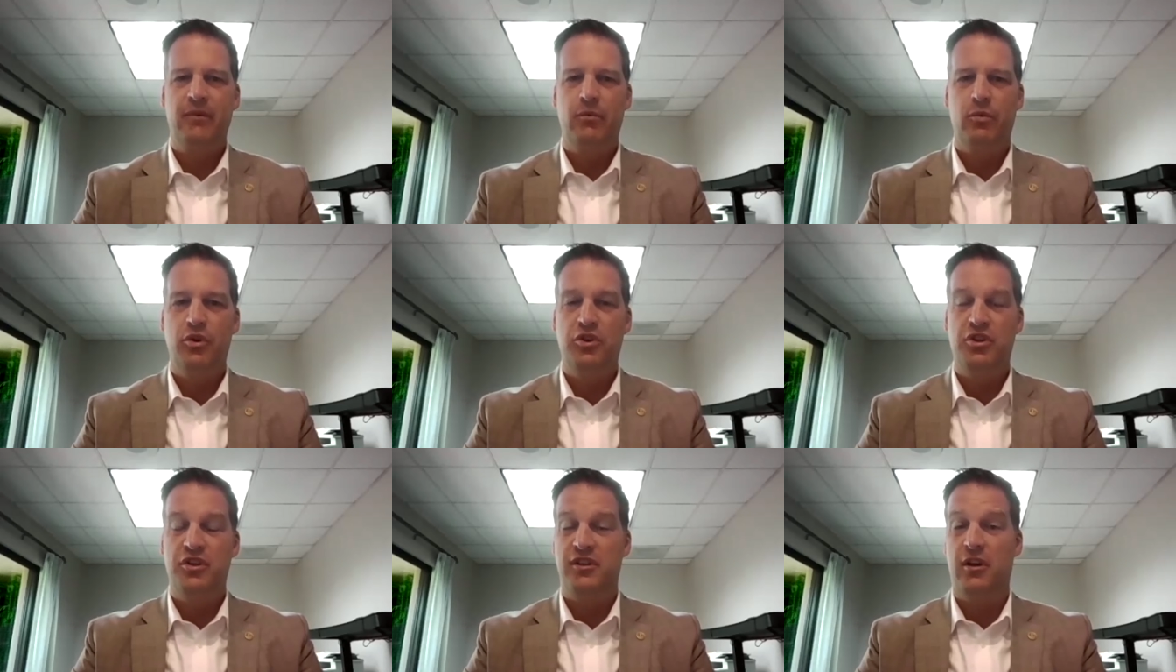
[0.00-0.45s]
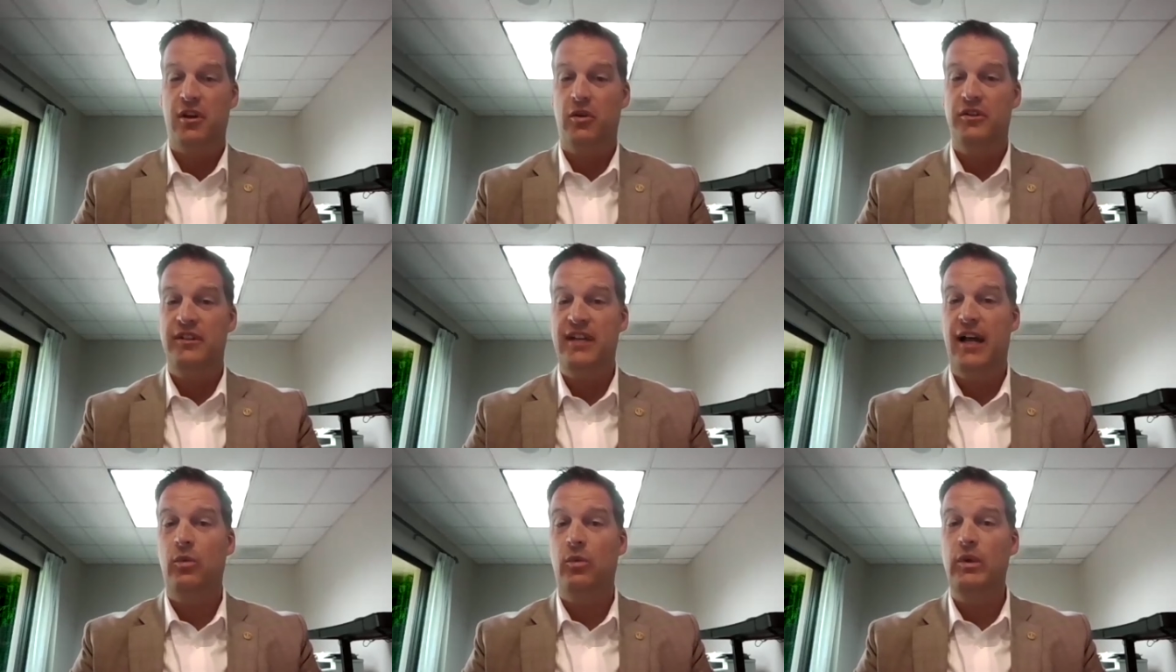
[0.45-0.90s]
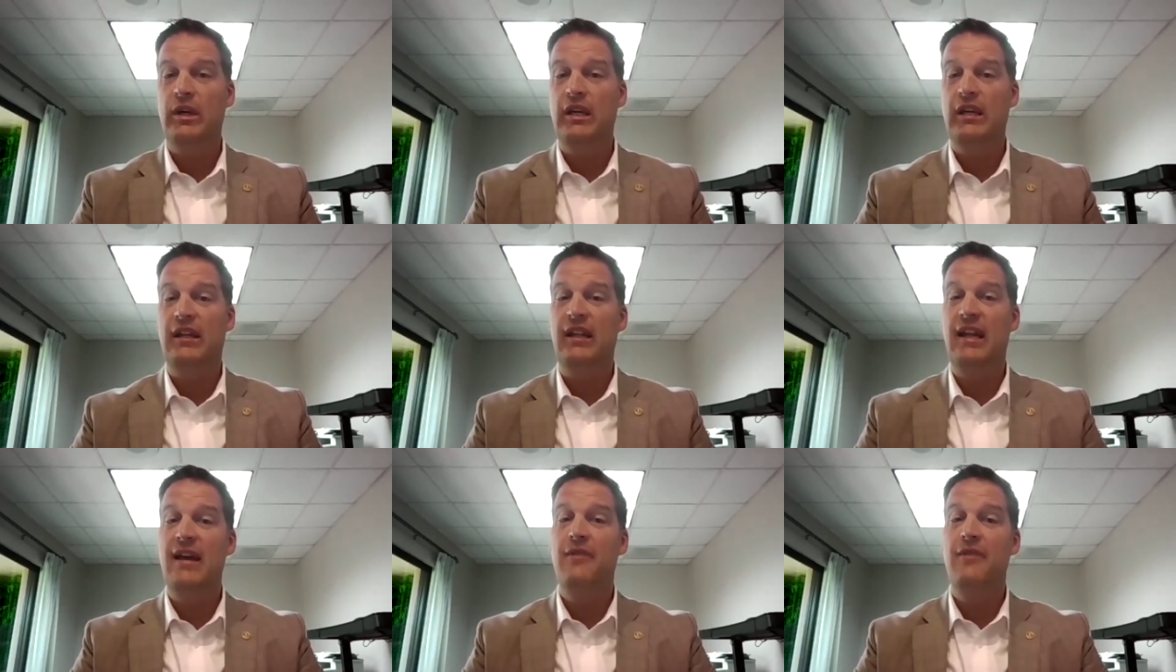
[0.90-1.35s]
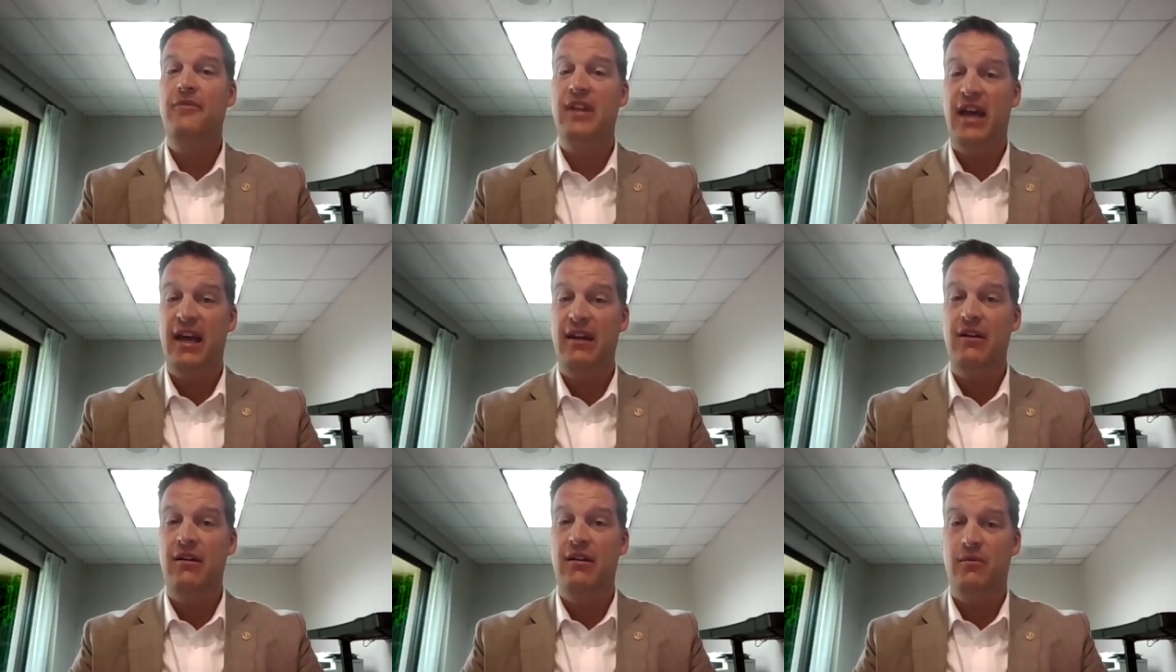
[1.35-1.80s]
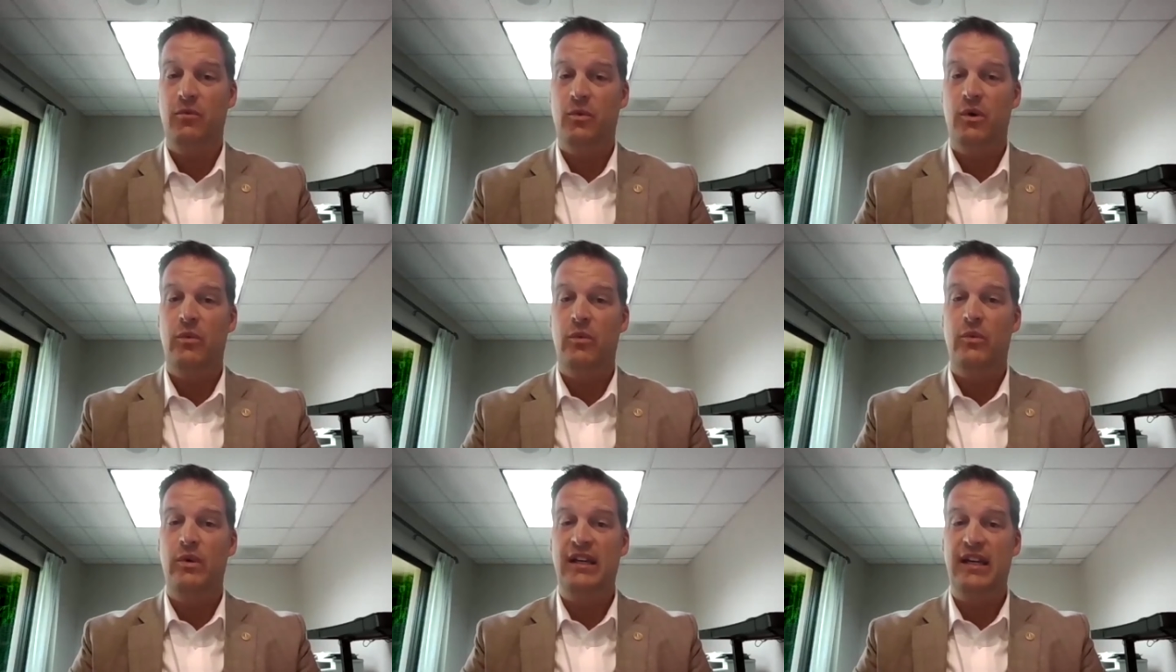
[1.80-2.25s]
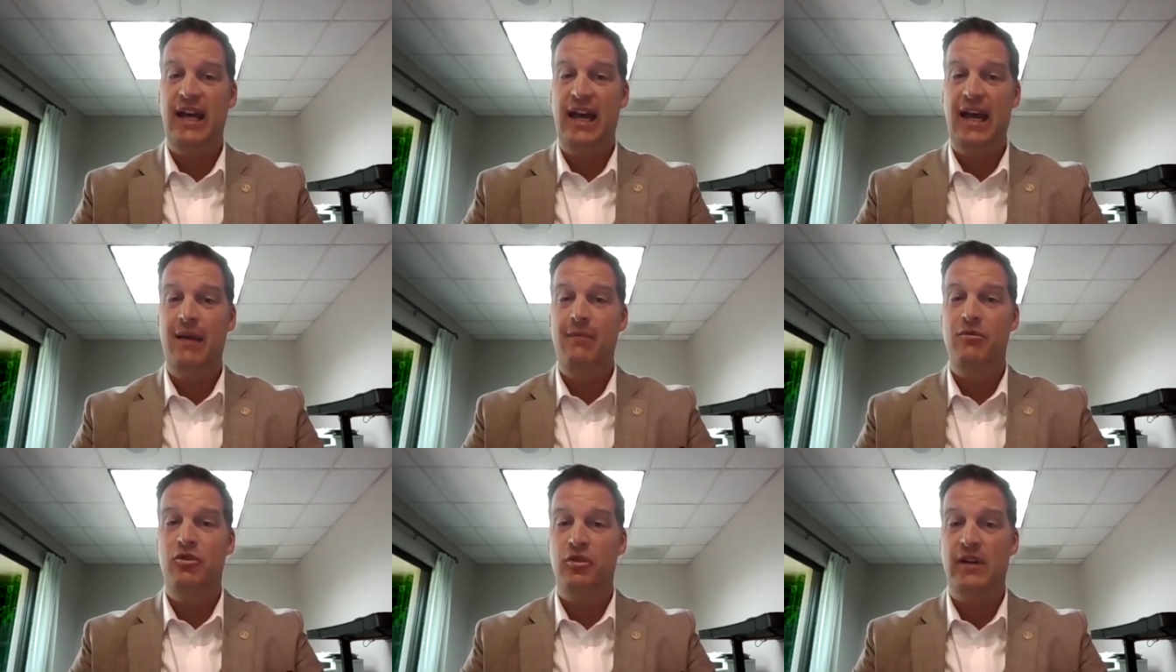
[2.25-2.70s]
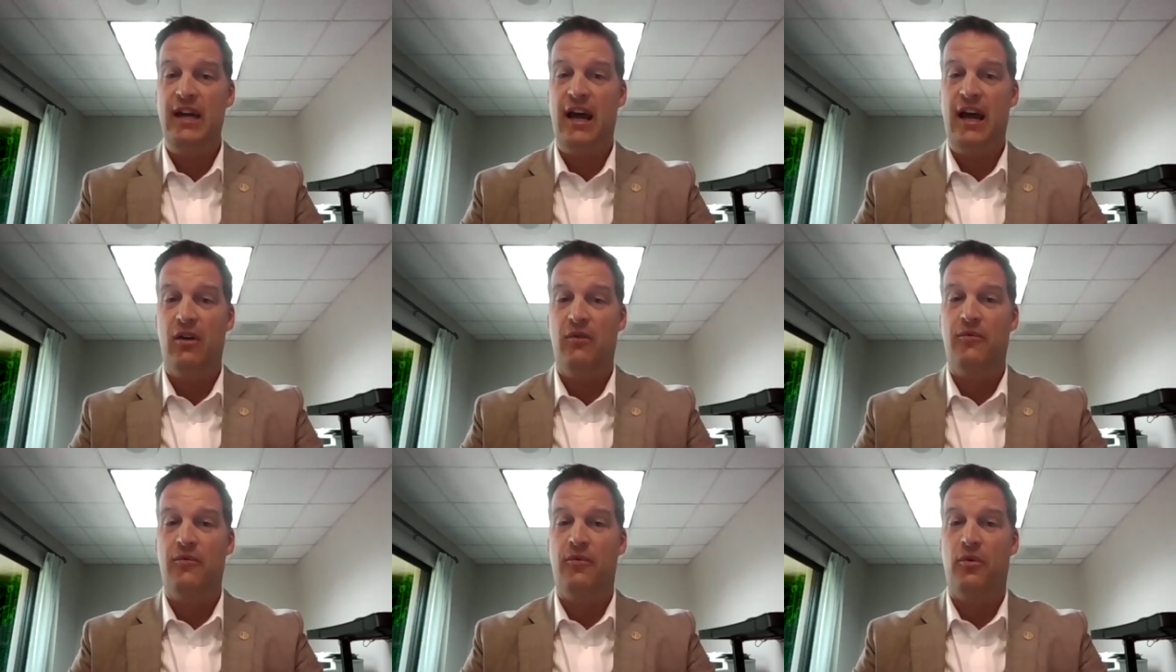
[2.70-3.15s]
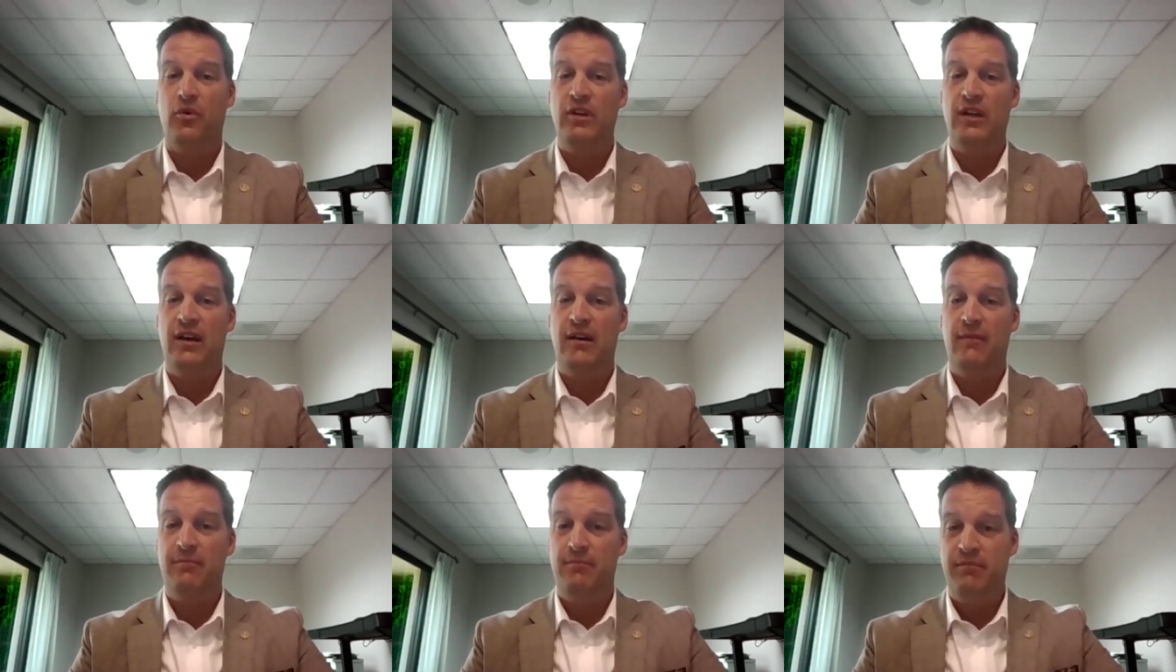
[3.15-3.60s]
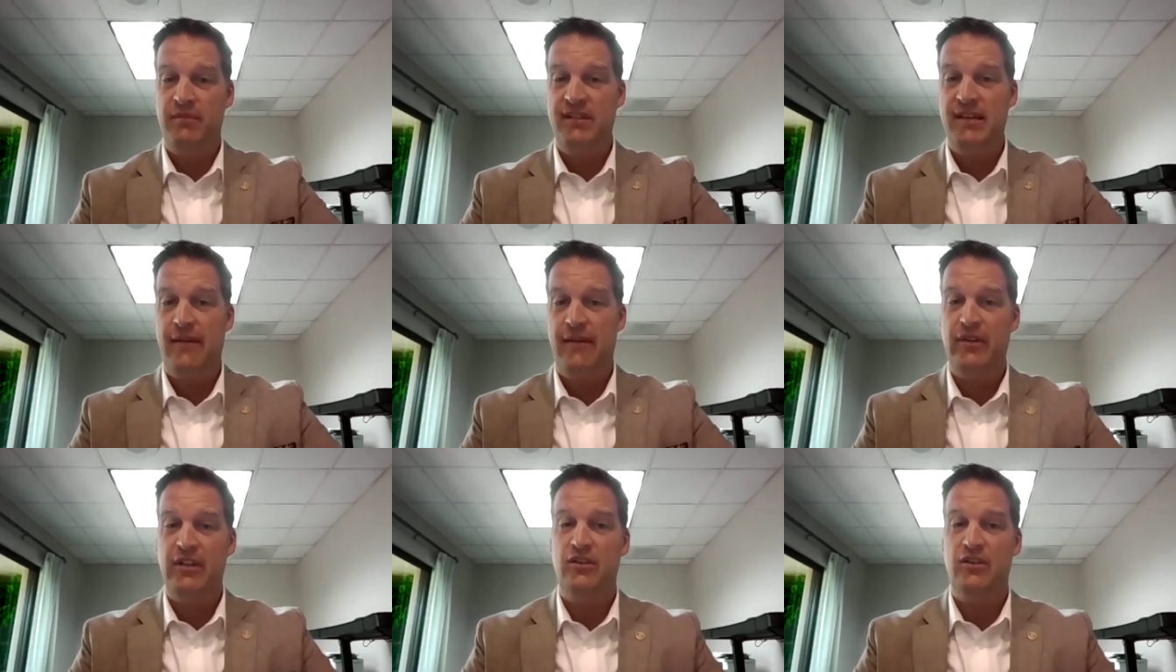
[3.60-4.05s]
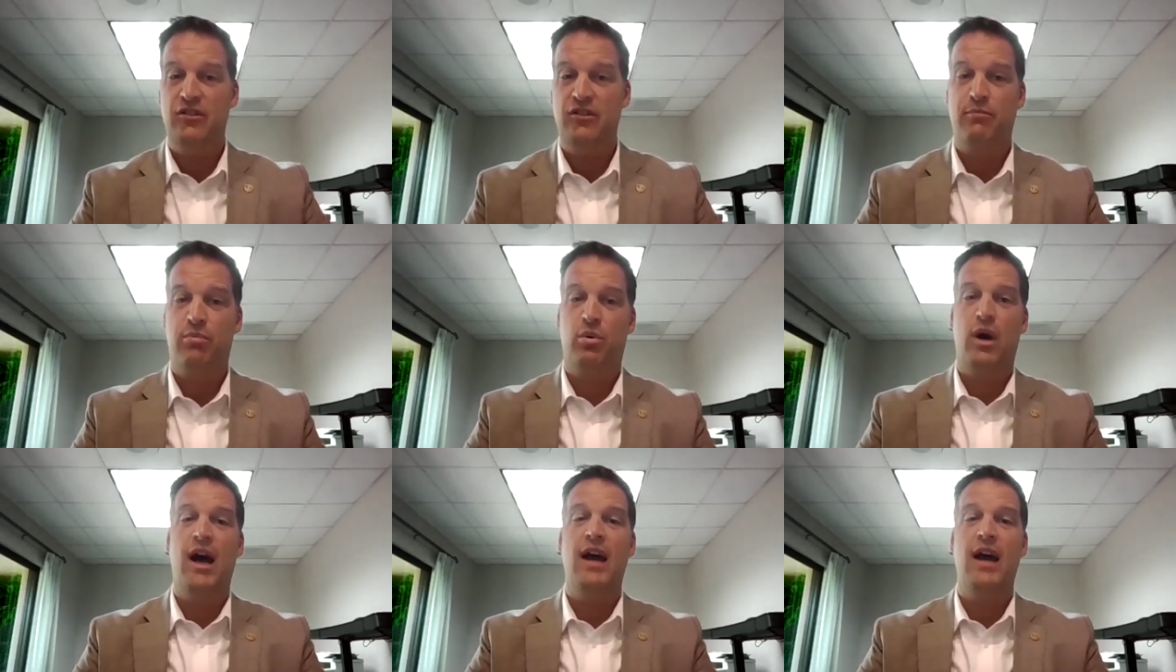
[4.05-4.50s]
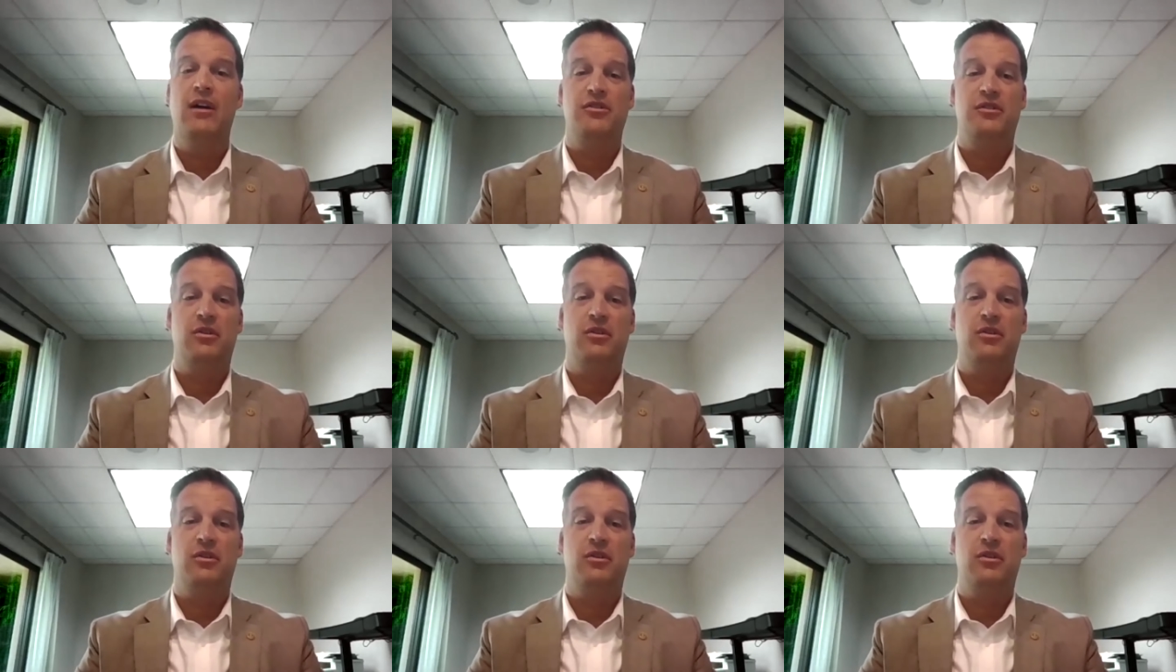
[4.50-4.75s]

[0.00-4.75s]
which is the hotel we lived in when we came to California seven years prior.